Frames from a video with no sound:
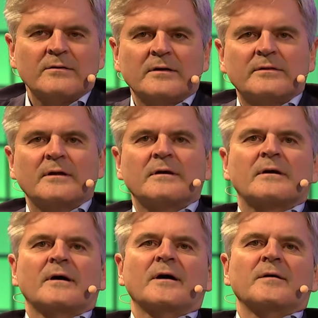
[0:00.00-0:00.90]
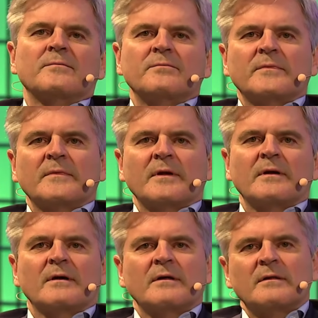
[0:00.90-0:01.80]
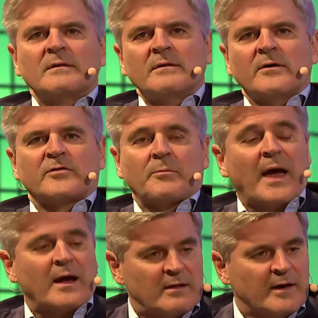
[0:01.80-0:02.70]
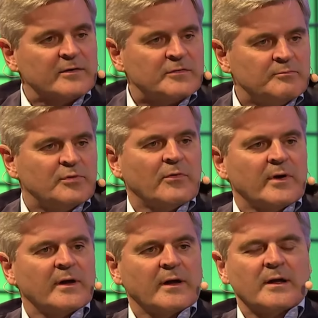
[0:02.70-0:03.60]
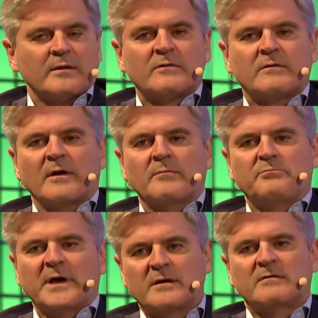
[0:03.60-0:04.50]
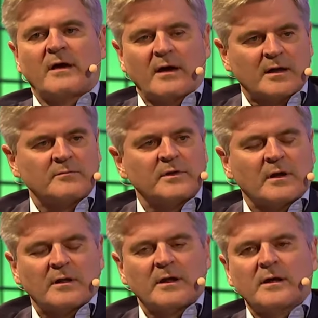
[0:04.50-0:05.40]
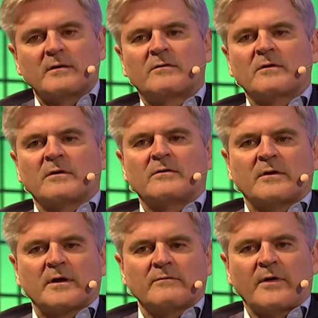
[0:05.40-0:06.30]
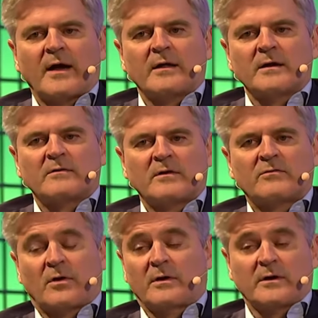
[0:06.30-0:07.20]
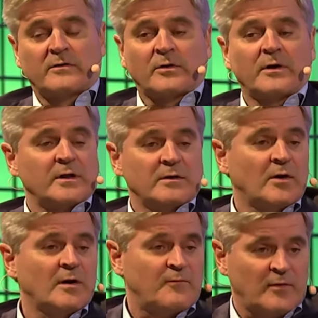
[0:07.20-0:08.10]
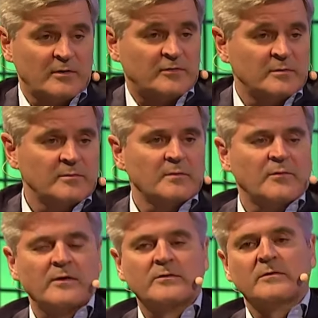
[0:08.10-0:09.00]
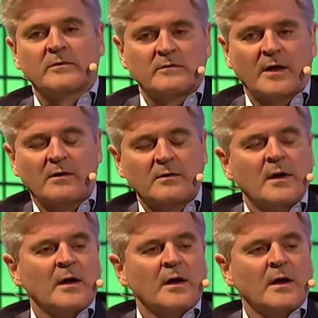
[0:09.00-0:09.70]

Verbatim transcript: no, I think. Uh there is a backlash brewing against uh, big tech and particularly against uh, Silicon Valley. It's, it started in Europe first, in, in Brussels, yeah. now